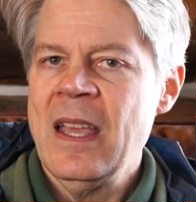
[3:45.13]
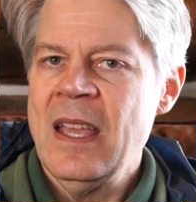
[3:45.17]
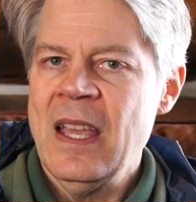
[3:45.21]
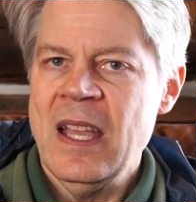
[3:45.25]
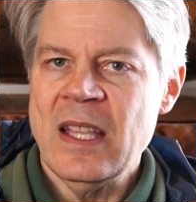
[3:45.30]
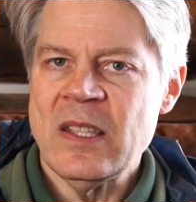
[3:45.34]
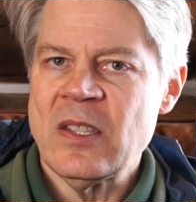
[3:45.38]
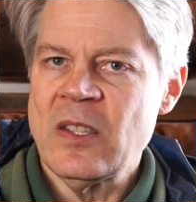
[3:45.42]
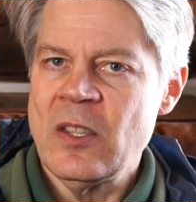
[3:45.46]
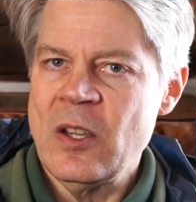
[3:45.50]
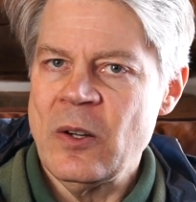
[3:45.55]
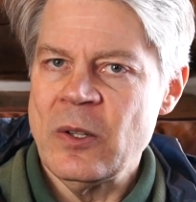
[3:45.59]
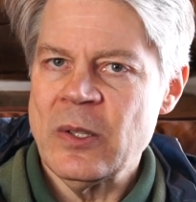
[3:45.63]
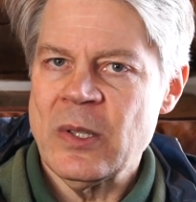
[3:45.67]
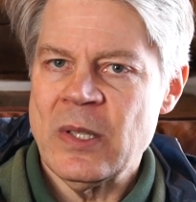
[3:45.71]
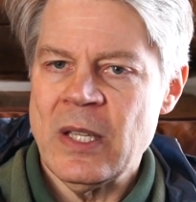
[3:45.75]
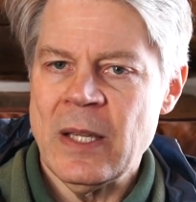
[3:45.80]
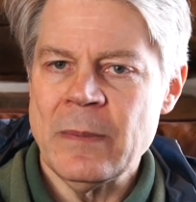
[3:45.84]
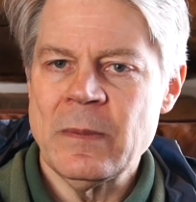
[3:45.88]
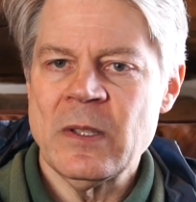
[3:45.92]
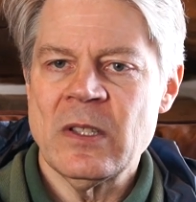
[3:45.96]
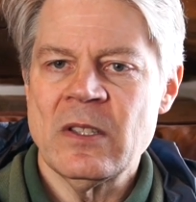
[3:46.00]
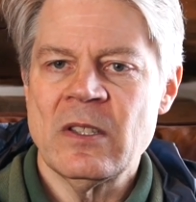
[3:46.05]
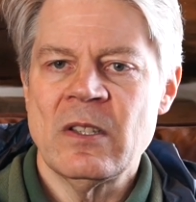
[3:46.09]
It's no
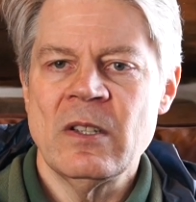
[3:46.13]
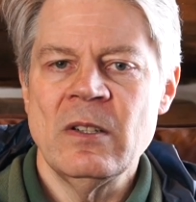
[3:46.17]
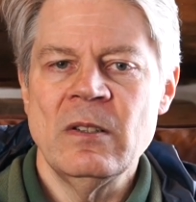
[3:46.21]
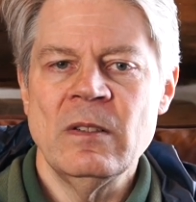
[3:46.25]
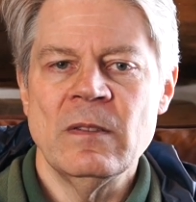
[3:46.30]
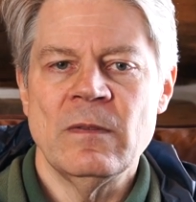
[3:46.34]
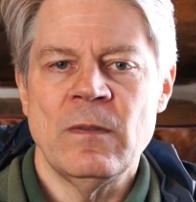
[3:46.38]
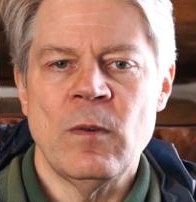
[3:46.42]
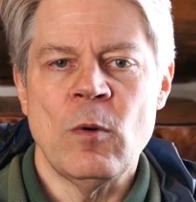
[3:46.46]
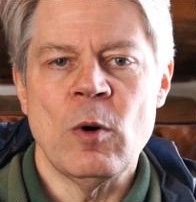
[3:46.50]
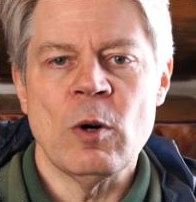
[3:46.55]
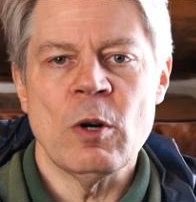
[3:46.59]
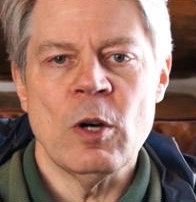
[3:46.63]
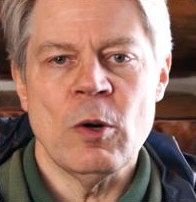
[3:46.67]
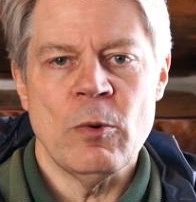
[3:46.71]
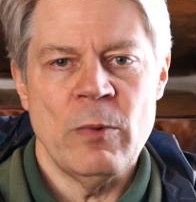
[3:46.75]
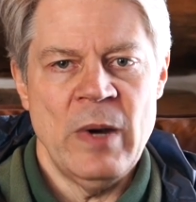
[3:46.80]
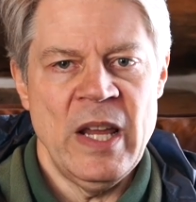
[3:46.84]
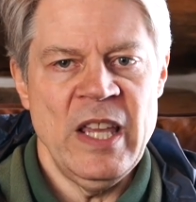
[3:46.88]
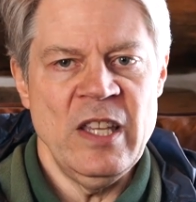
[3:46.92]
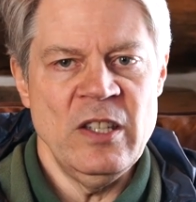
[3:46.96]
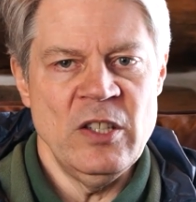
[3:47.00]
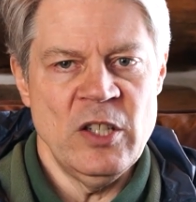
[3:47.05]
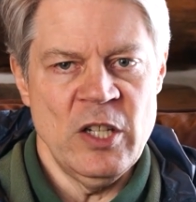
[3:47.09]
substitute for a
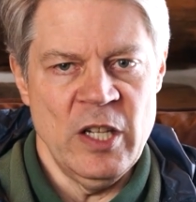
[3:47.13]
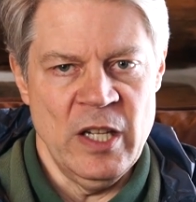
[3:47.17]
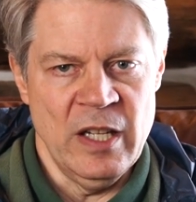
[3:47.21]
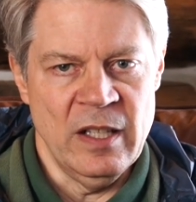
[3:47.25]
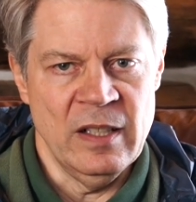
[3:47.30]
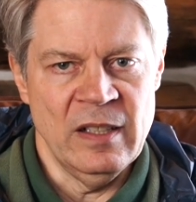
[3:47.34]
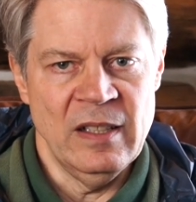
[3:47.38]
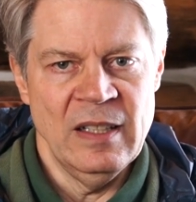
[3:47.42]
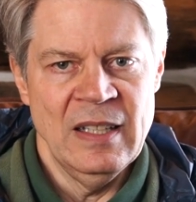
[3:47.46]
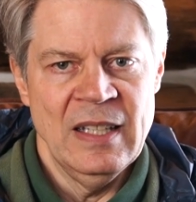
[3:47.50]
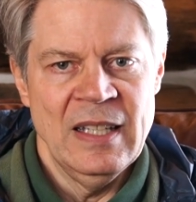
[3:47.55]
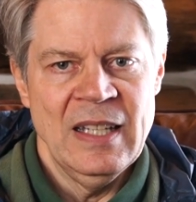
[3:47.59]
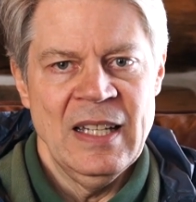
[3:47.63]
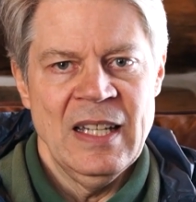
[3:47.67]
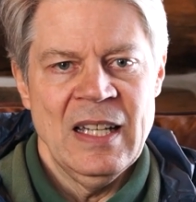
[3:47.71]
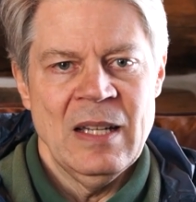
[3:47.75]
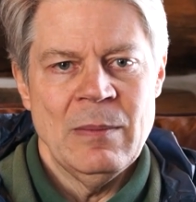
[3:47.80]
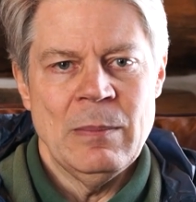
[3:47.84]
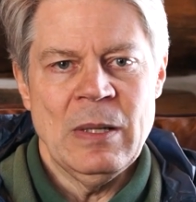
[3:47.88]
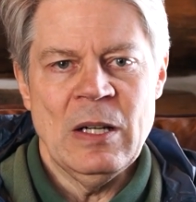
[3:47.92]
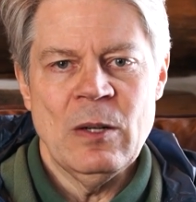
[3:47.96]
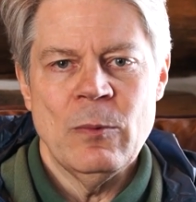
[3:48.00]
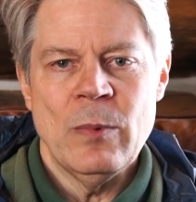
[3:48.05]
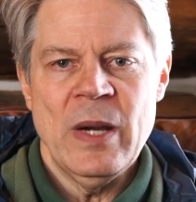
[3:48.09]
rain shell,
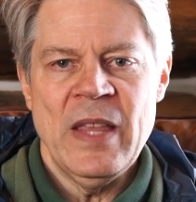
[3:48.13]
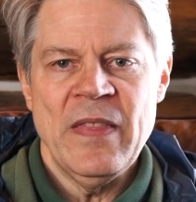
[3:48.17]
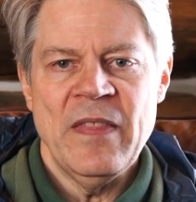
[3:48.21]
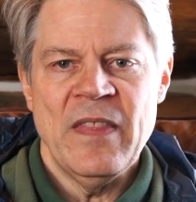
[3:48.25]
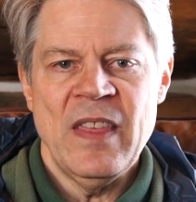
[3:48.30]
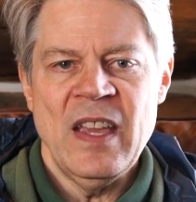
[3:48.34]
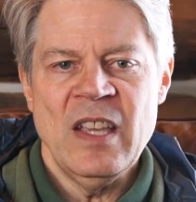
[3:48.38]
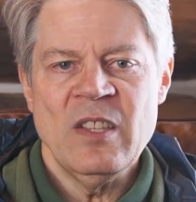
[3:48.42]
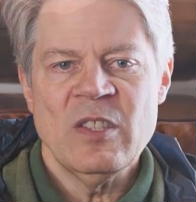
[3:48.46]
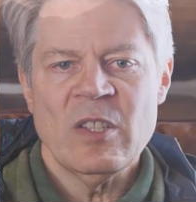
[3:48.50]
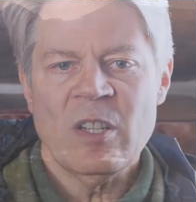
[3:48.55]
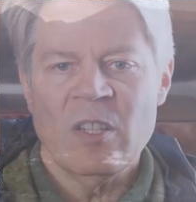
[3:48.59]
but when things